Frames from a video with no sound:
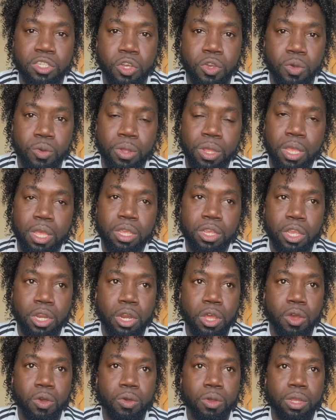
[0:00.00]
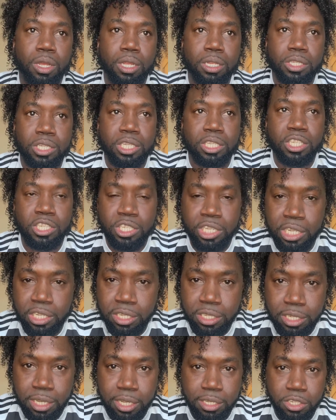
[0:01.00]
So, you know, Jesus
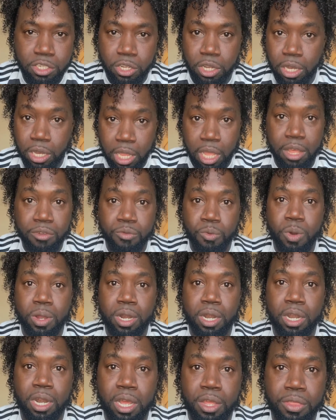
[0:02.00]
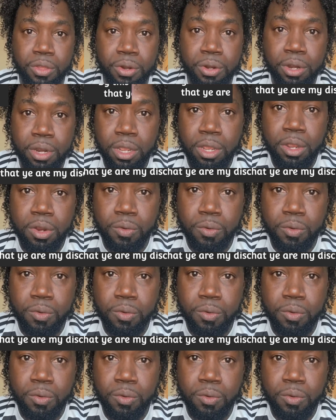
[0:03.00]
teaches us to love one another,